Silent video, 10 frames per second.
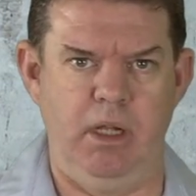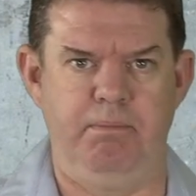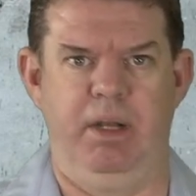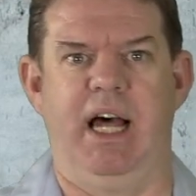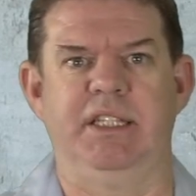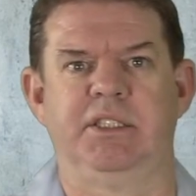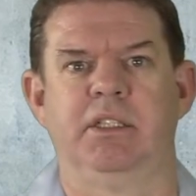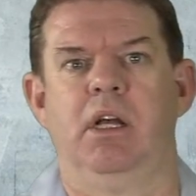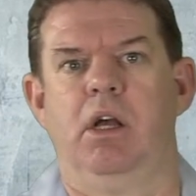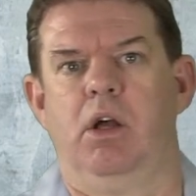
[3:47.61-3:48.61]
Plus,
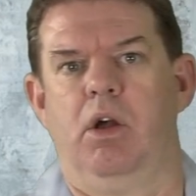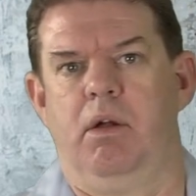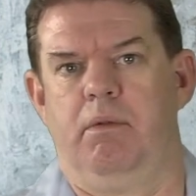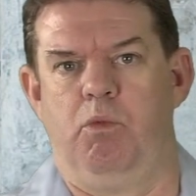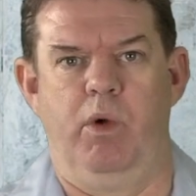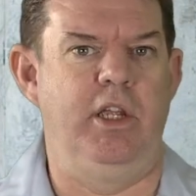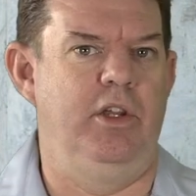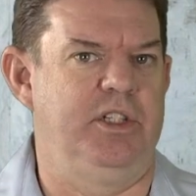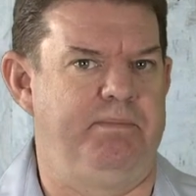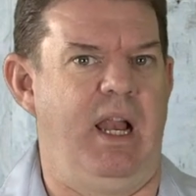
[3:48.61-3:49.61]
we
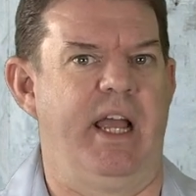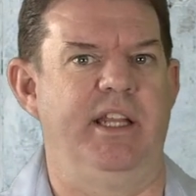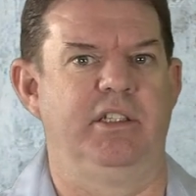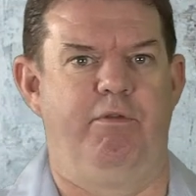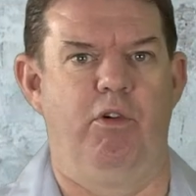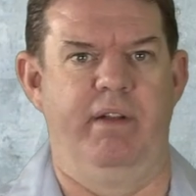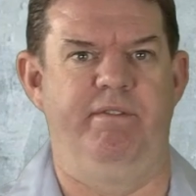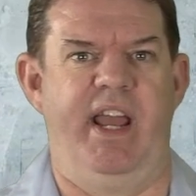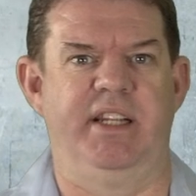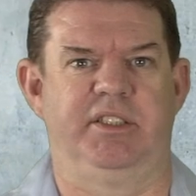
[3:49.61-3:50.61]
use plugins for
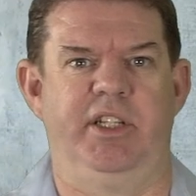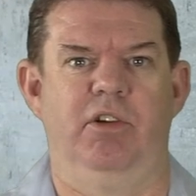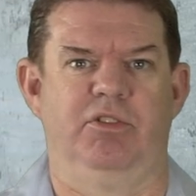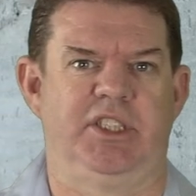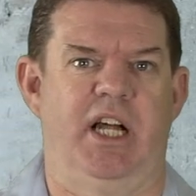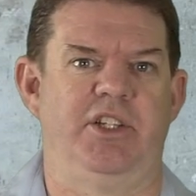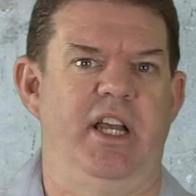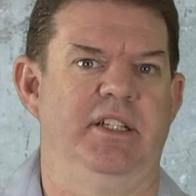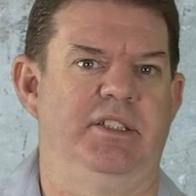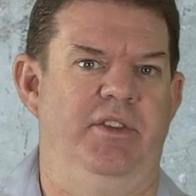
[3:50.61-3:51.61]
Advanced Steel such
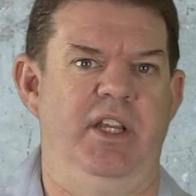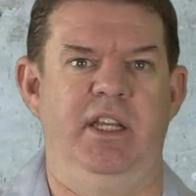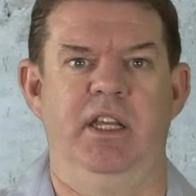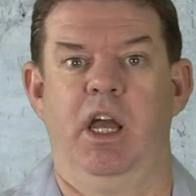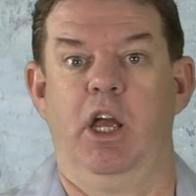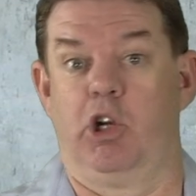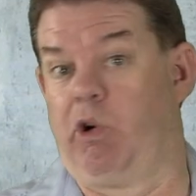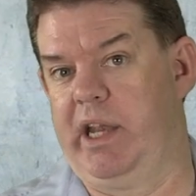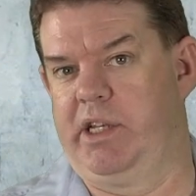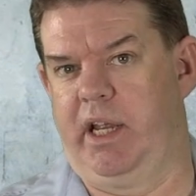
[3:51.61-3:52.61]
as the
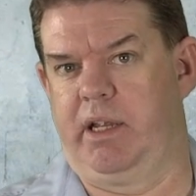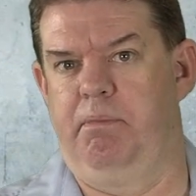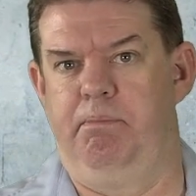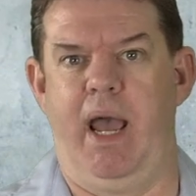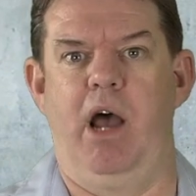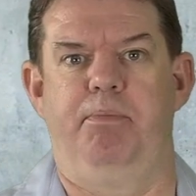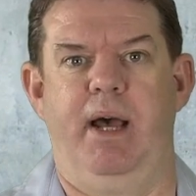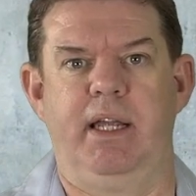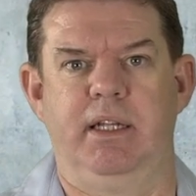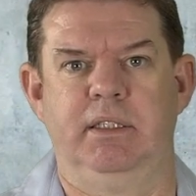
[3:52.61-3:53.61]
Graytec Power
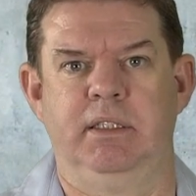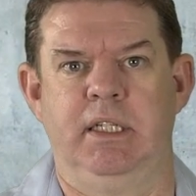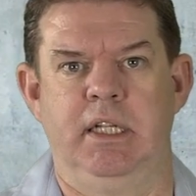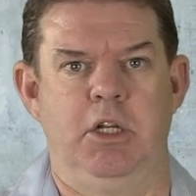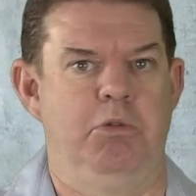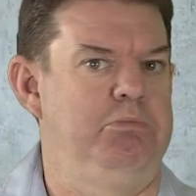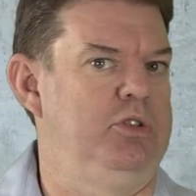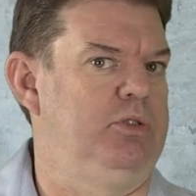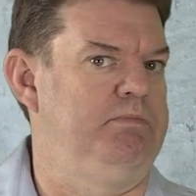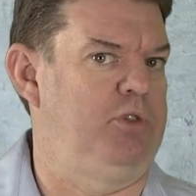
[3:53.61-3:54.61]
Pack,
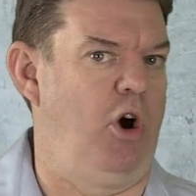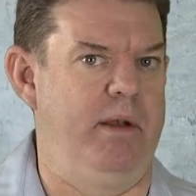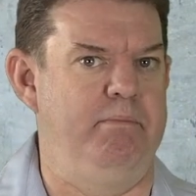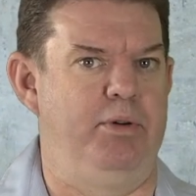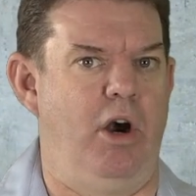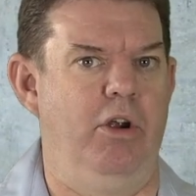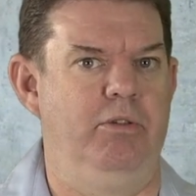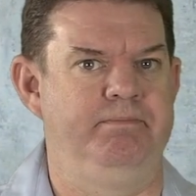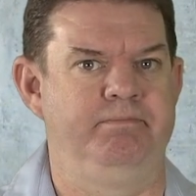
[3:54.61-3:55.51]
Titan Pro,